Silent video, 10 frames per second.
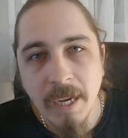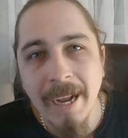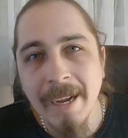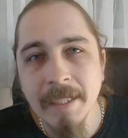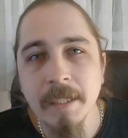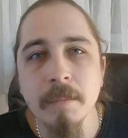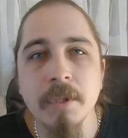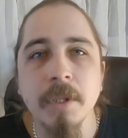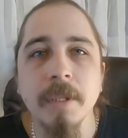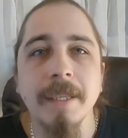
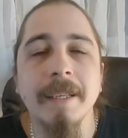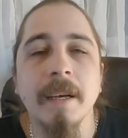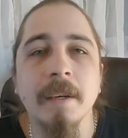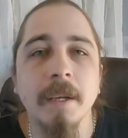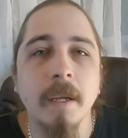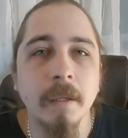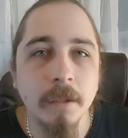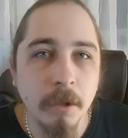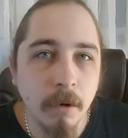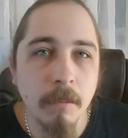items that are
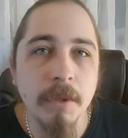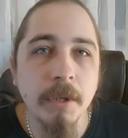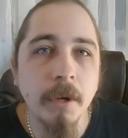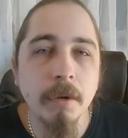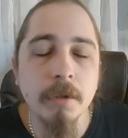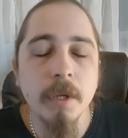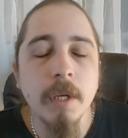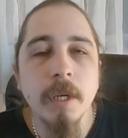in common use,